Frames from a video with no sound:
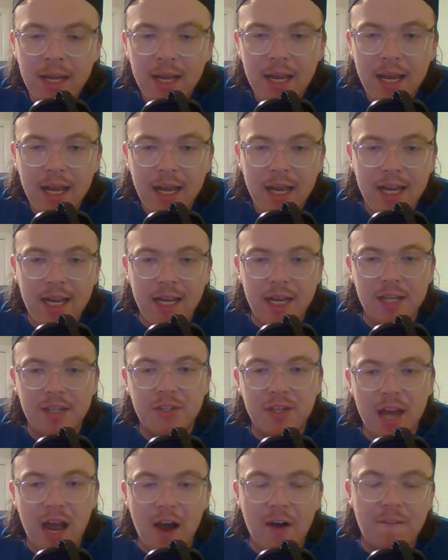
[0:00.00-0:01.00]
He
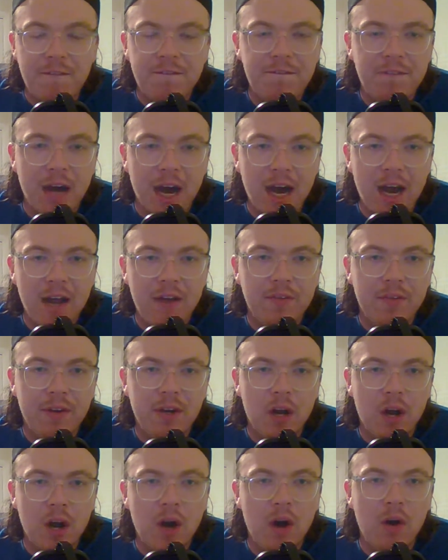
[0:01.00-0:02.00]
is now
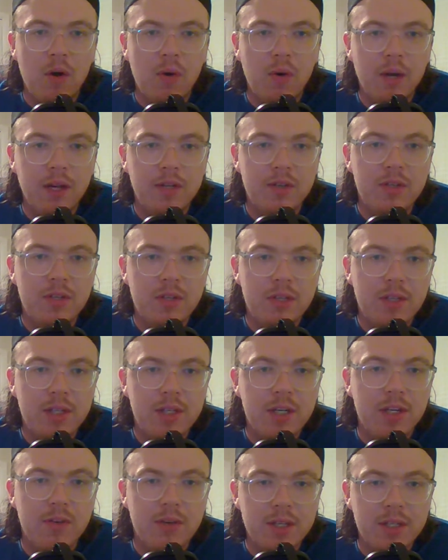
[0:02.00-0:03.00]
5-0 in
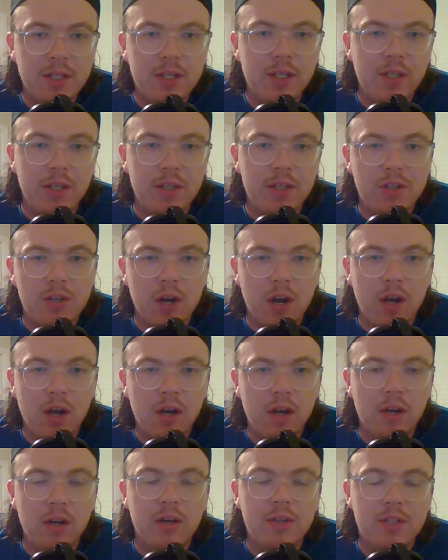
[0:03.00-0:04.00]
series
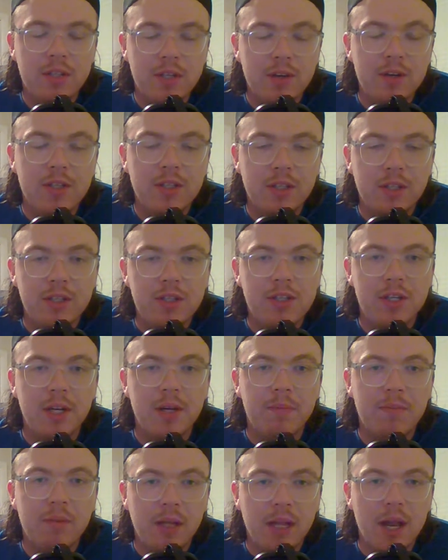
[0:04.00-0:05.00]

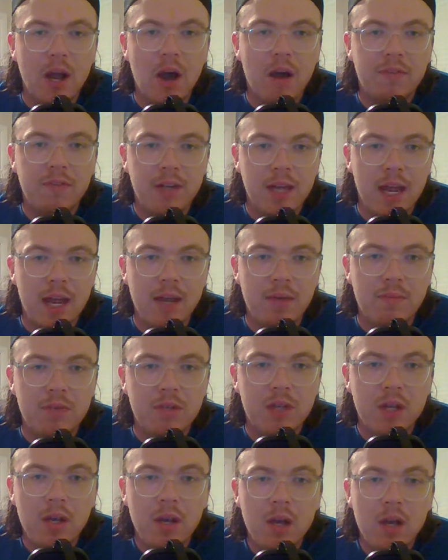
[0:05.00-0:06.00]
clinching playoff
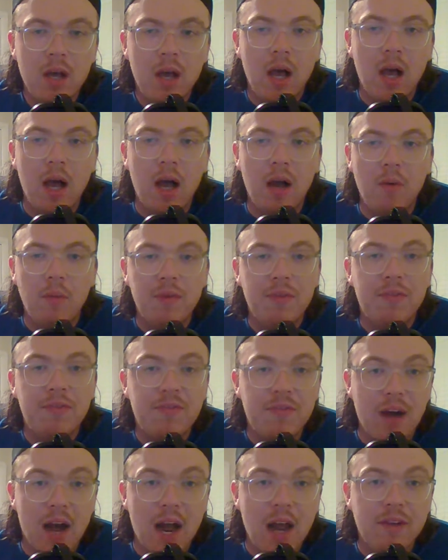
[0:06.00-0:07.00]
games with
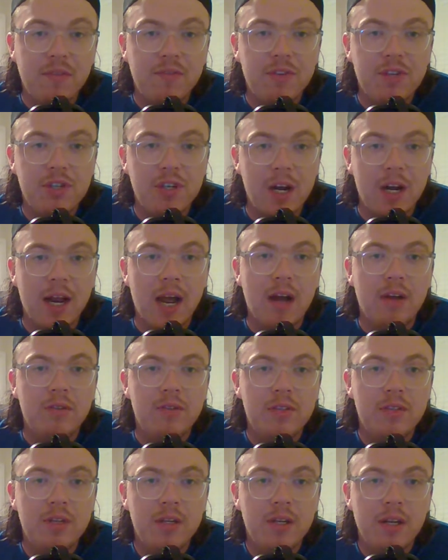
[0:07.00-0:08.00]
5
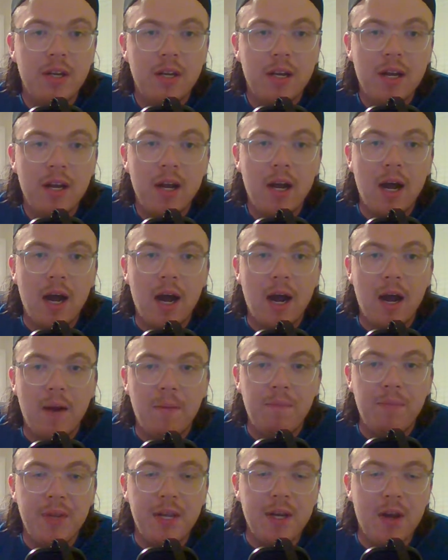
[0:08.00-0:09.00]
shutouts
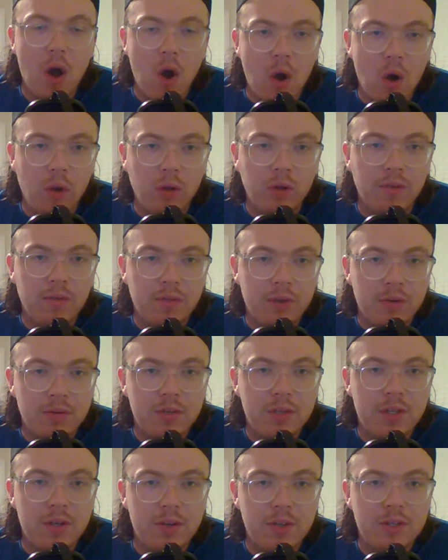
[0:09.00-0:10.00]
in all of
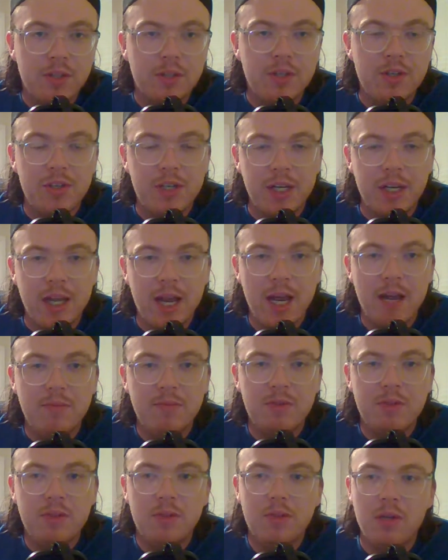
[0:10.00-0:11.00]
those series clinching
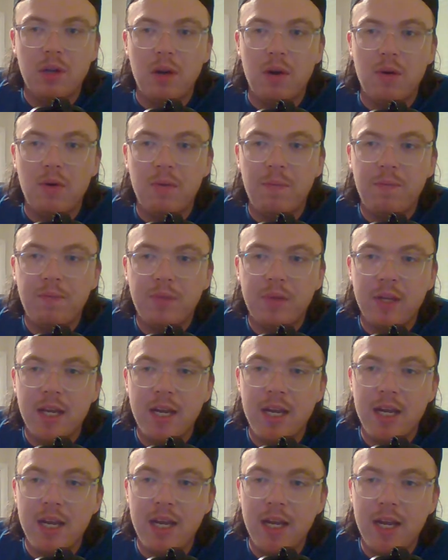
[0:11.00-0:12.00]
games. So
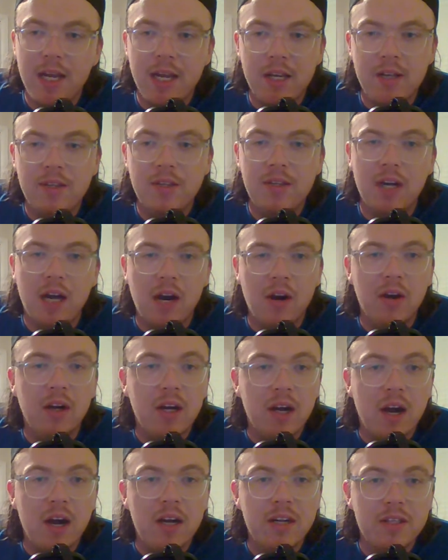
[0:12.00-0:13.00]
he is our
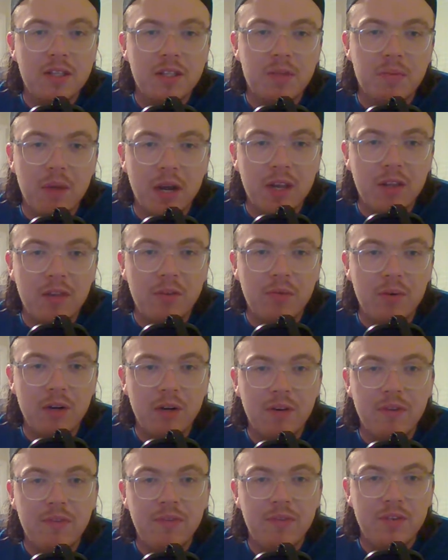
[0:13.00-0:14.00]
Conn Smythe
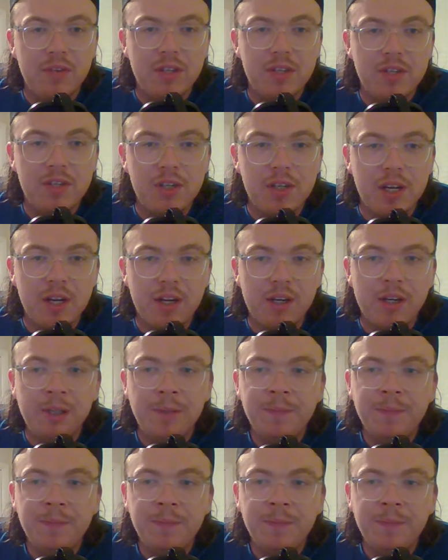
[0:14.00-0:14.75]
winner for this year.